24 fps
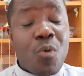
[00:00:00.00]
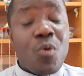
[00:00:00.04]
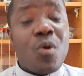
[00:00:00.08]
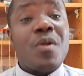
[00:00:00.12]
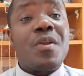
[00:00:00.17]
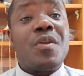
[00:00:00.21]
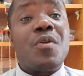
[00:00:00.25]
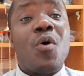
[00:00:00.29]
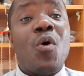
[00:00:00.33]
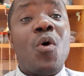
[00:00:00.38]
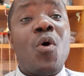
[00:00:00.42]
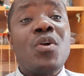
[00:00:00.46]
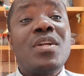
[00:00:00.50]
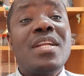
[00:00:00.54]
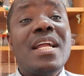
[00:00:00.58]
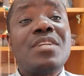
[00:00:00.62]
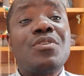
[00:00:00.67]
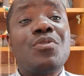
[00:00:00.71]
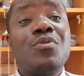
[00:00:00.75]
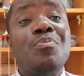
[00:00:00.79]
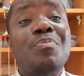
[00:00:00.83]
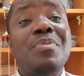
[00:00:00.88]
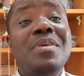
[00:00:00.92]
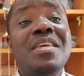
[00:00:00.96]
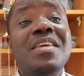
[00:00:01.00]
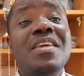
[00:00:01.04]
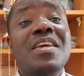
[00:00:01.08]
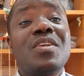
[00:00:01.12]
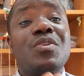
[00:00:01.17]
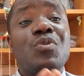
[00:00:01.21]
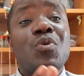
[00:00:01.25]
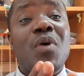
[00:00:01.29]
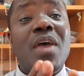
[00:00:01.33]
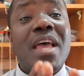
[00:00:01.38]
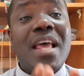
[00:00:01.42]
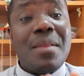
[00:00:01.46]
in order to be,
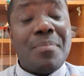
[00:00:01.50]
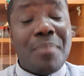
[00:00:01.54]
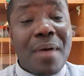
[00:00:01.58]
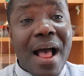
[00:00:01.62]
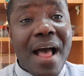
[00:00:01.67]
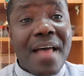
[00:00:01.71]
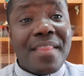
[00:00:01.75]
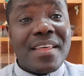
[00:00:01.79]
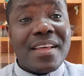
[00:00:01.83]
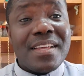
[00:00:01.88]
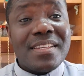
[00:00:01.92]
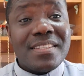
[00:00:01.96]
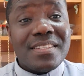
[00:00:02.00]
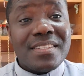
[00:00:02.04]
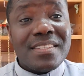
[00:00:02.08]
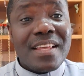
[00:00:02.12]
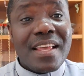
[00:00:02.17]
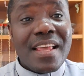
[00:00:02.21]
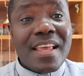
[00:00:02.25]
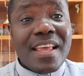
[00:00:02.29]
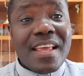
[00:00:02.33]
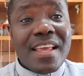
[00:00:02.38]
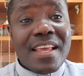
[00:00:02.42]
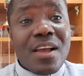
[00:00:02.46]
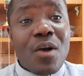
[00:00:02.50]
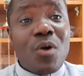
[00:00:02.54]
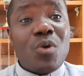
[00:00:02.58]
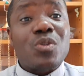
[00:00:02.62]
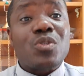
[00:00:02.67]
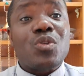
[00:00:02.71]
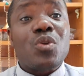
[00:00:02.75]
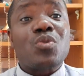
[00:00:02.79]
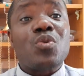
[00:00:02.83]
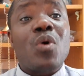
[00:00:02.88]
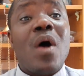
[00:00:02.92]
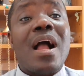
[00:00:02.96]
to help others,
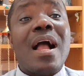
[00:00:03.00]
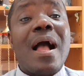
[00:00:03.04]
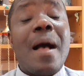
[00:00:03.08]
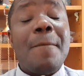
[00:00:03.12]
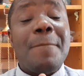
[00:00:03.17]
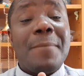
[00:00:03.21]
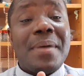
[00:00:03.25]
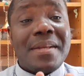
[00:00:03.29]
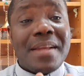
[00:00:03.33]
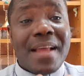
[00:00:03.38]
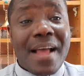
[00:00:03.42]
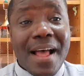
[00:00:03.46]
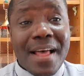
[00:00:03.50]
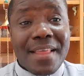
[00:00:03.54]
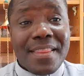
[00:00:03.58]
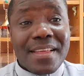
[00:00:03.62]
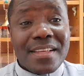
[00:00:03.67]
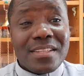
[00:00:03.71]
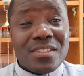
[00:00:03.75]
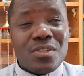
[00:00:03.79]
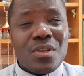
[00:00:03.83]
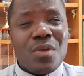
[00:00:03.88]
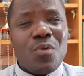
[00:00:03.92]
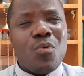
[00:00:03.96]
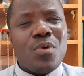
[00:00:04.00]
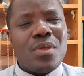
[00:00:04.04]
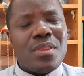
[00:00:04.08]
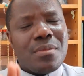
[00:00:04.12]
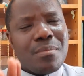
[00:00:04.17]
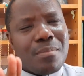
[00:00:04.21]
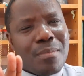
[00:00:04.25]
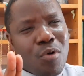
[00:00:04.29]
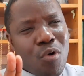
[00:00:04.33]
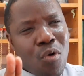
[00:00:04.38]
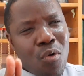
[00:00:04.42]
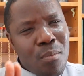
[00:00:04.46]
also to accompany others with
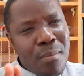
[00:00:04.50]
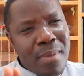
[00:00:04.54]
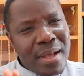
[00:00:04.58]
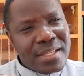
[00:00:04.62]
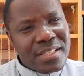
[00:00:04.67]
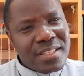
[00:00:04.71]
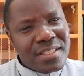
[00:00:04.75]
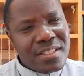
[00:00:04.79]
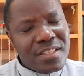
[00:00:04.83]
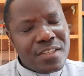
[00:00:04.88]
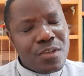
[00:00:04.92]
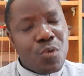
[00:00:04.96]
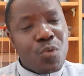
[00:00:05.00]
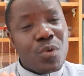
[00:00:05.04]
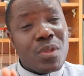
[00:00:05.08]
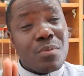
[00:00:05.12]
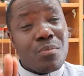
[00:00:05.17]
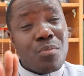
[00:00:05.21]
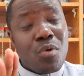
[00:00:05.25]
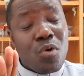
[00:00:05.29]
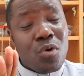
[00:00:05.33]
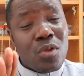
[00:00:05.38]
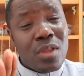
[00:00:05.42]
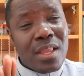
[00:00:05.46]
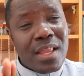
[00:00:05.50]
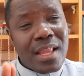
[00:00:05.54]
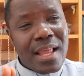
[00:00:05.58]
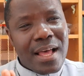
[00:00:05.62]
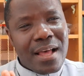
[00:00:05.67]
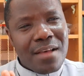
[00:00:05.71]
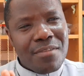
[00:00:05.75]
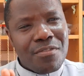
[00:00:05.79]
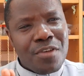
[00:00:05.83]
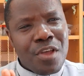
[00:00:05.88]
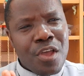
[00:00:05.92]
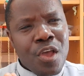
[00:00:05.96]
more mercy, with more
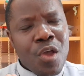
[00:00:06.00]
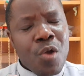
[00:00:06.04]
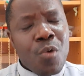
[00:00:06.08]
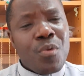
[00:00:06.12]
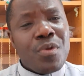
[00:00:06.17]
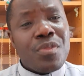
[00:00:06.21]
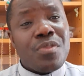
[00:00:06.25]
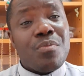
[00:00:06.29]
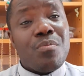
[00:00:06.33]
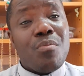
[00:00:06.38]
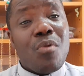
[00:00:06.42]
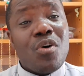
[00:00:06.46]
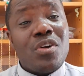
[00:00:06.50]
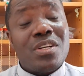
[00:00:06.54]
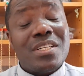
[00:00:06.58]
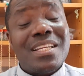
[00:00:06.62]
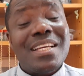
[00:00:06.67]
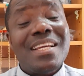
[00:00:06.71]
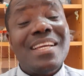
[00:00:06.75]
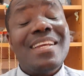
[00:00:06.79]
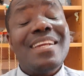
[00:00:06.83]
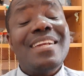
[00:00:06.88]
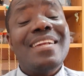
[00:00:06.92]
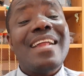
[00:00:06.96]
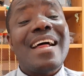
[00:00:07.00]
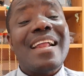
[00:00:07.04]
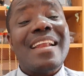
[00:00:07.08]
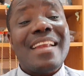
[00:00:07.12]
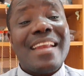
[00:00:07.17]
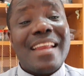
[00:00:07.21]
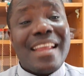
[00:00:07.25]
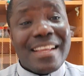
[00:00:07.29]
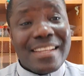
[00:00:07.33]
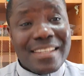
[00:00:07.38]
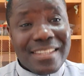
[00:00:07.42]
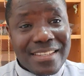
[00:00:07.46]
love, with more
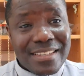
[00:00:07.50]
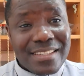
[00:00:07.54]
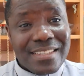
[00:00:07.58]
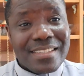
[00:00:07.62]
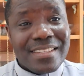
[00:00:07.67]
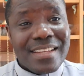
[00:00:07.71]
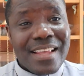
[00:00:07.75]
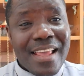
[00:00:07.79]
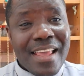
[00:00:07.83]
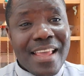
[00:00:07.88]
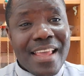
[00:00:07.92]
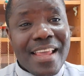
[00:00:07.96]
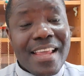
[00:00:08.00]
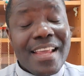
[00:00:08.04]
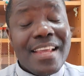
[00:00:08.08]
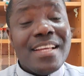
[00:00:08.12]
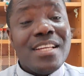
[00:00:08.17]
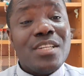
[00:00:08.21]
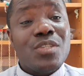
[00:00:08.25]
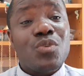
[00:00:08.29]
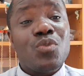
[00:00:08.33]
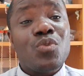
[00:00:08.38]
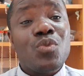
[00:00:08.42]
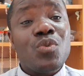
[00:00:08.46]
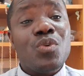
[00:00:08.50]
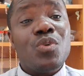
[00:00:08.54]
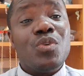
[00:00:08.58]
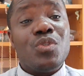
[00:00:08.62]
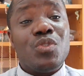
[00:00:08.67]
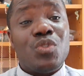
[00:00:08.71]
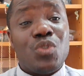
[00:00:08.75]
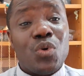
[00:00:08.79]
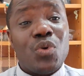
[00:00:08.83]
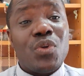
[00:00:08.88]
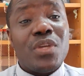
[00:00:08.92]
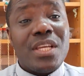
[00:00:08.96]
tenderness into
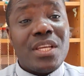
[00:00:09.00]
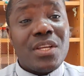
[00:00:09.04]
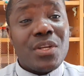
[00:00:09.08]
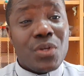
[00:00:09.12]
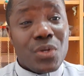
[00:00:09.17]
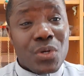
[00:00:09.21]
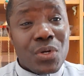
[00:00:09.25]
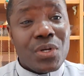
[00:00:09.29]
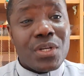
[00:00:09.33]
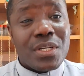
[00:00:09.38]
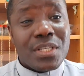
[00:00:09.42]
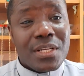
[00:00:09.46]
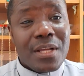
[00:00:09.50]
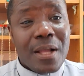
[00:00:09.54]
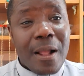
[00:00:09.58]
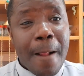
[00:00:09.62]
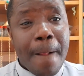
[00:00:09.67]
doing good.